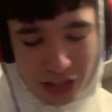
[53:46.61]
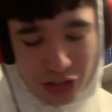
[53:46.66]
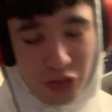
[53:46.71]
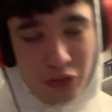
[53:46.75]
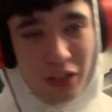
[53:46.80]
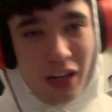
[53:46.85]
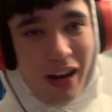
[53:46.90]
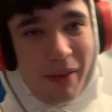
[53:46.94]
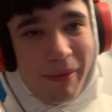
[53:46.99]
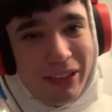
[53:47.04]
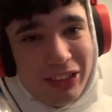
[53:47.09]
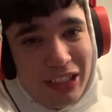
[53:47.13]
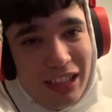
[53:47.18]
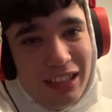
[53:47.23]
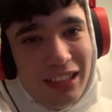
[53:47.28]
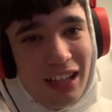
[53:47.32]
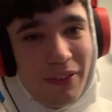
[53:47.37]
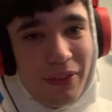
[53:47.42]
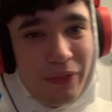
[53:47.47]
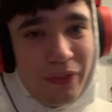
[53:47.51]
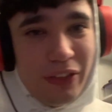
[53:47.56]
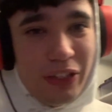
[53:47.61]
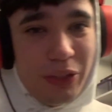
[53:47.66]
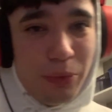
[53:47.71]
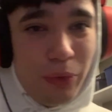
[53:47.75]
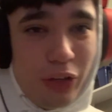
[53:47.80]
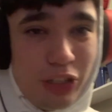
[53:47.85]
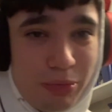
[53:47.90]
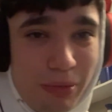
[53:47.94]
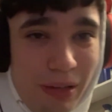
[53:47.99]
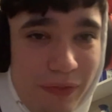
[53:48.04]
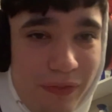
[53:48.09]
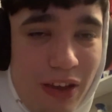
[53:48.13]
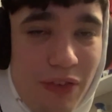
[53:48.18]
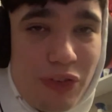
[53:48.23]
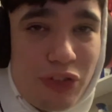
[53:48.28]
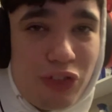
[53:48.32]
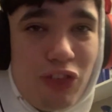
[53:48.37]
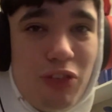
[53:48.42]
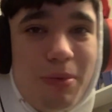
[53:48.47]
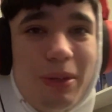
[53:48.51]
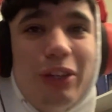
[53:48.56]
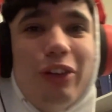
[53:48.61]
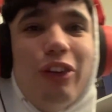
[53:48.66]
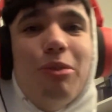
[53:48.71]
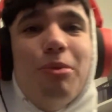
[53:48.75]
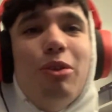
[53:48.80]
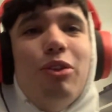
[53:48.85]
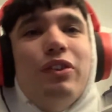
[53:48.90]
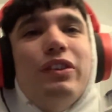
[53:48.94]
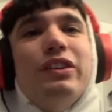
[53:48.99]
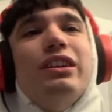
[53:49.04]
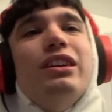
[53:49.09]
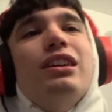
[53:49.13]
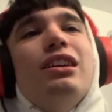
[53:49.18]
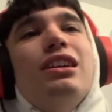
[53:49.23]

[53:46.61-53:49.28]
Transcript: You know how much I love Infinity War. It's my favourite superhero movie.